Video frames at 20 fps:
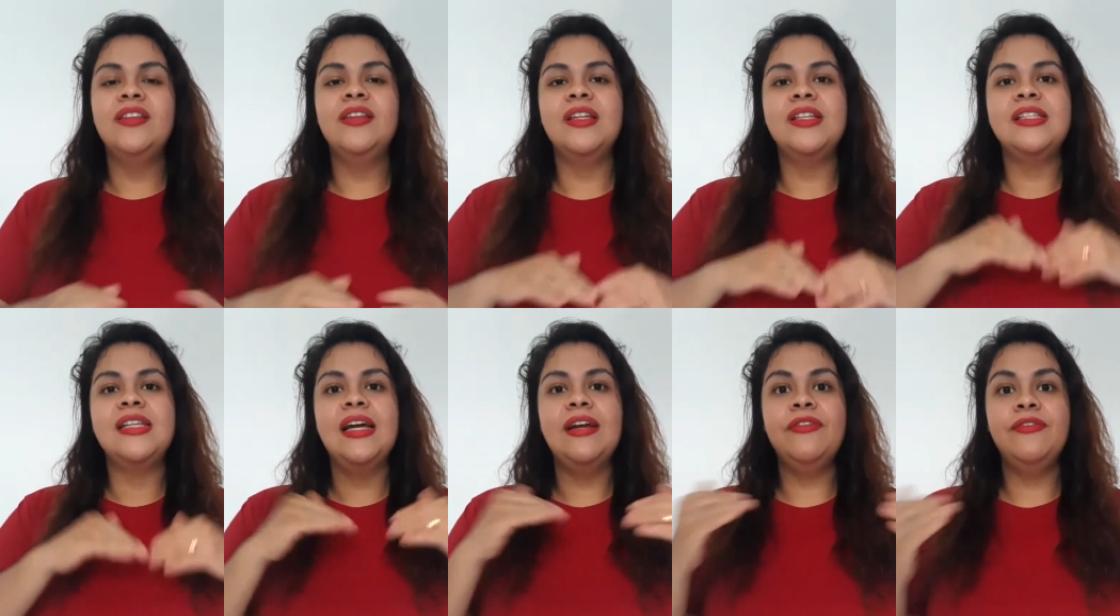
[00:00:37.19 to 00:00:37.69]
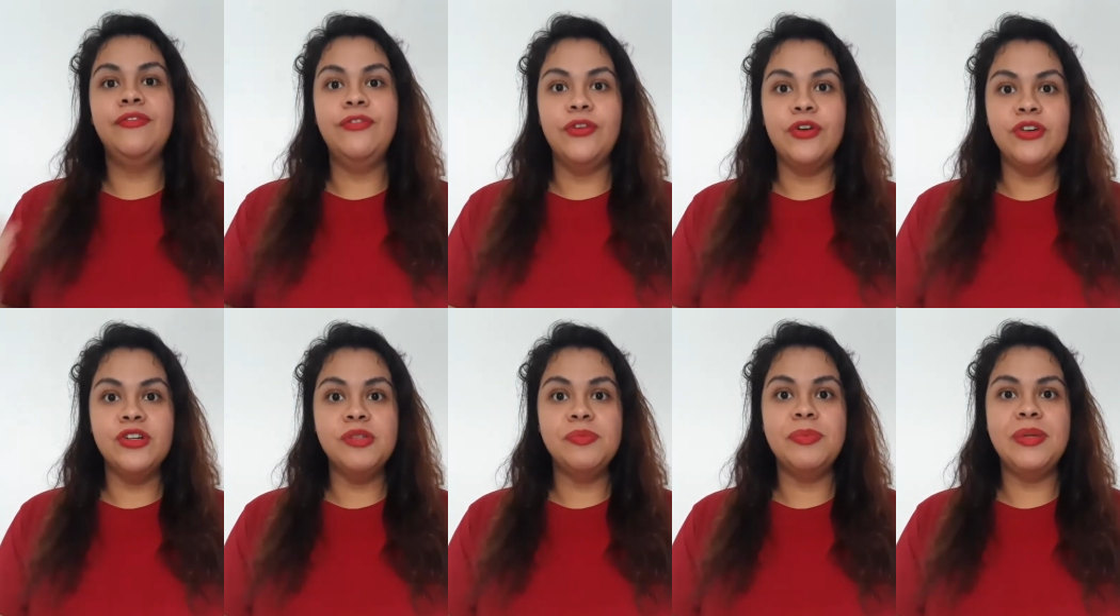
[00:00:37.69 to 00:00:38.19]
the
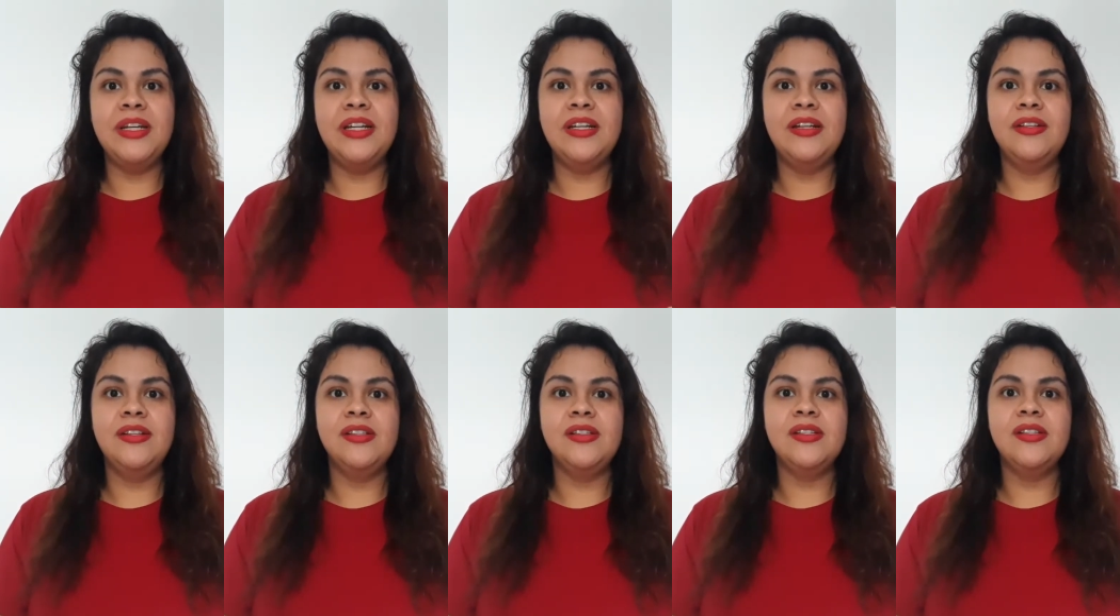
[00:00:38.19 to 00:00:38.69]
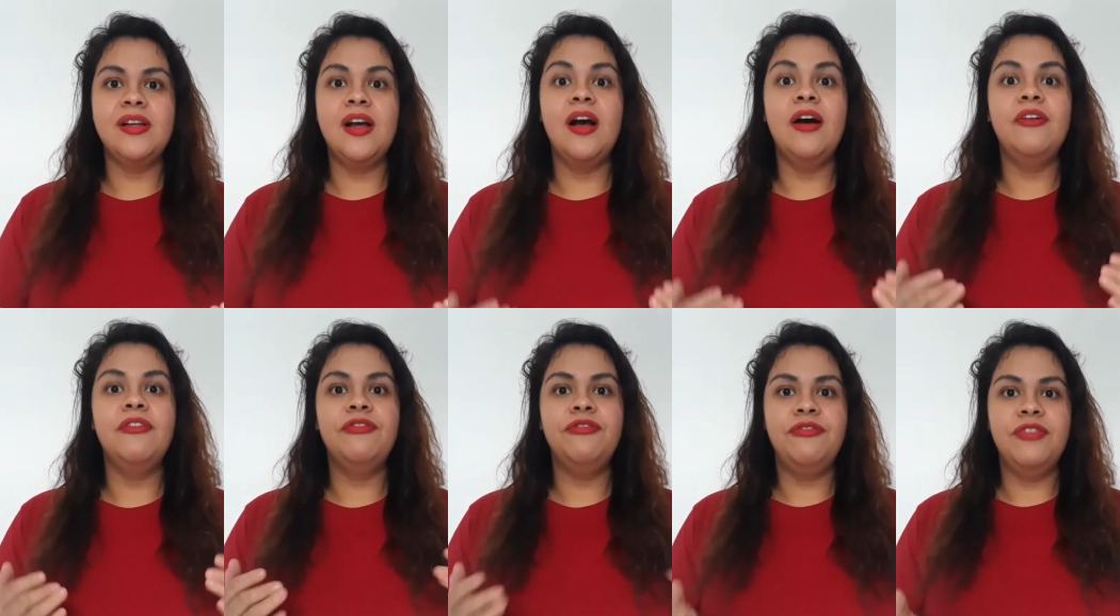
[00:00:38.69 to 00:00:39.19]
diverse meanings
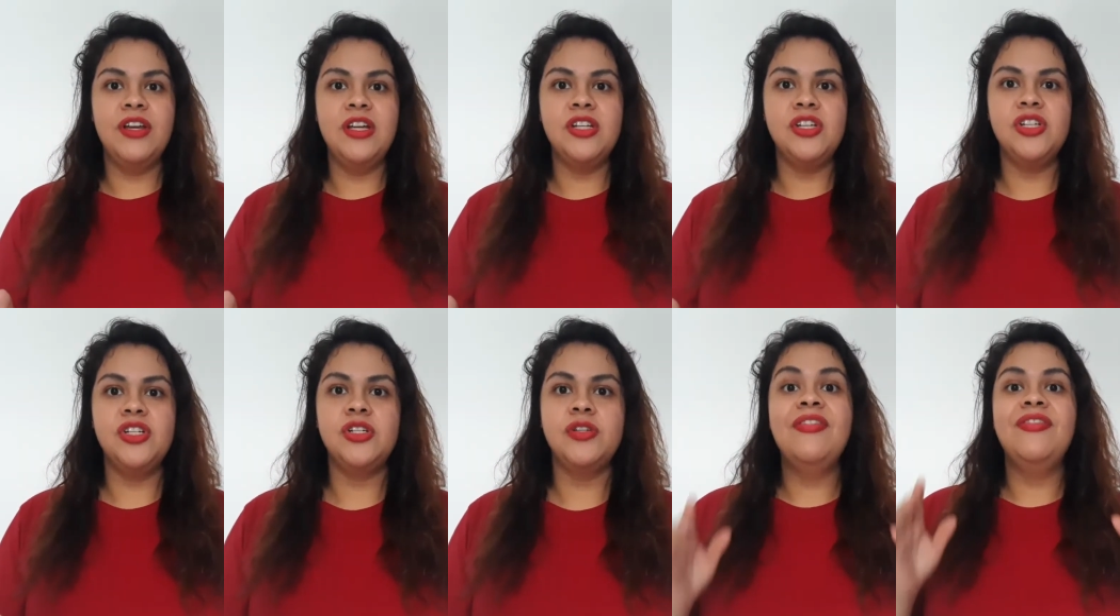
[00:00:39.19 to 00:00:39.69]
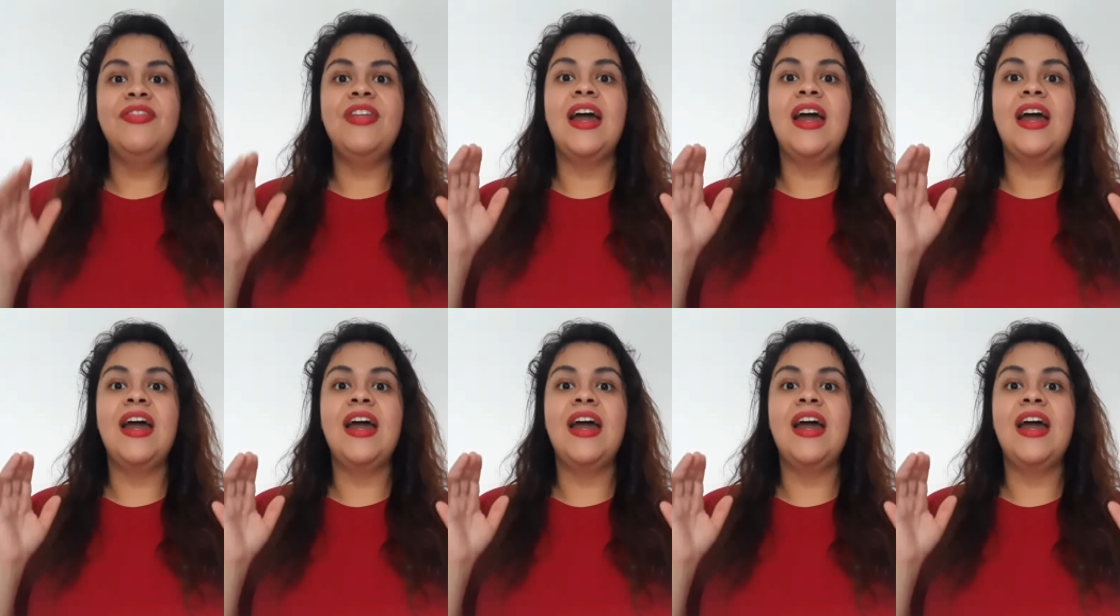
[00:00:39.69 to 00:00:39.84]
of fish